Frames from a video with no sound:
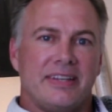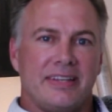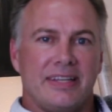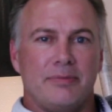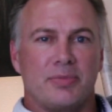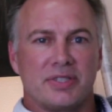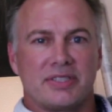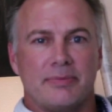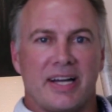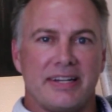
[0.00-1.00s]
and
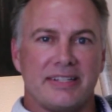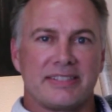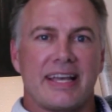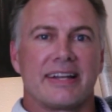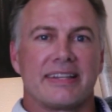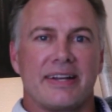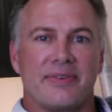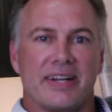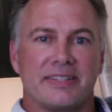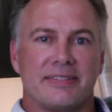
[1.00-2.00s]
pushing buyers out of that
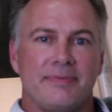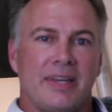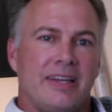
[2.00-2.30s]
range.